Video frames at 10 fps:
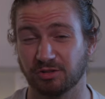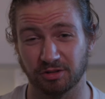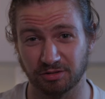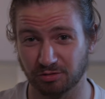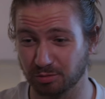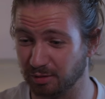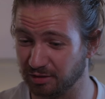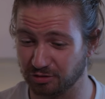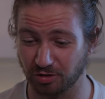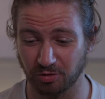got into my
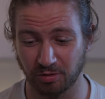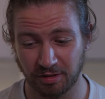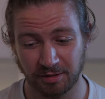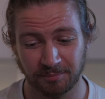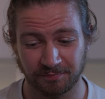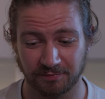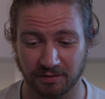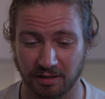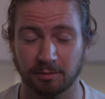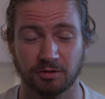toes,
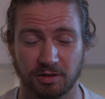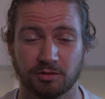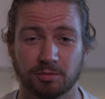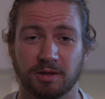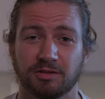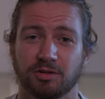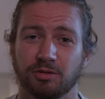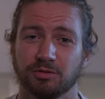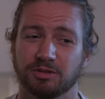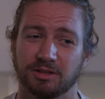
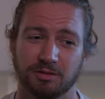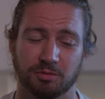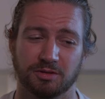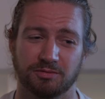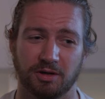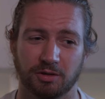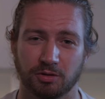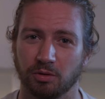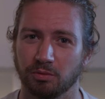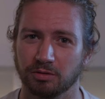and it was very
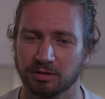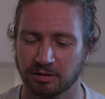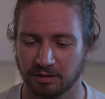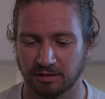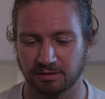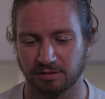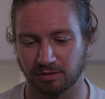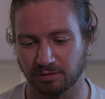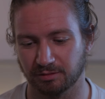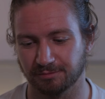cold.
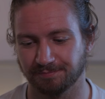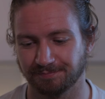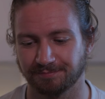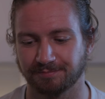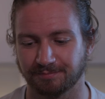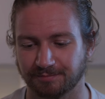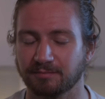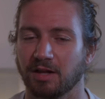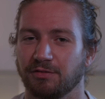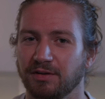So
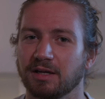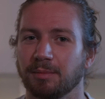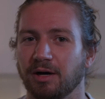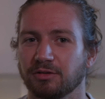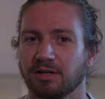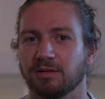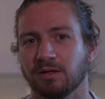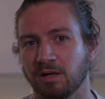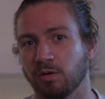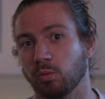think about it,
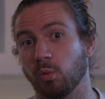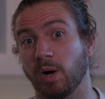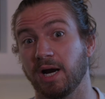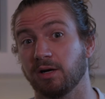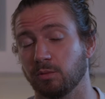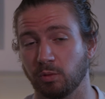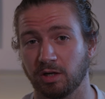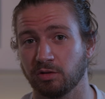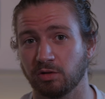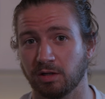where
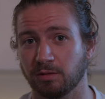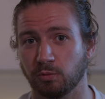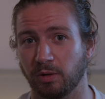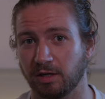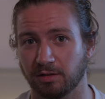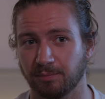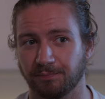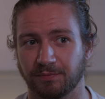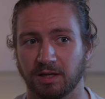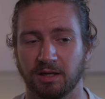you're gonna wear them
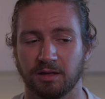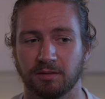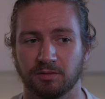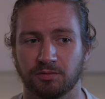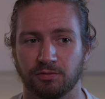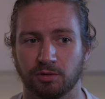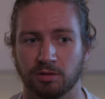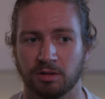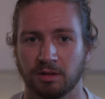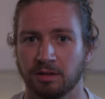and for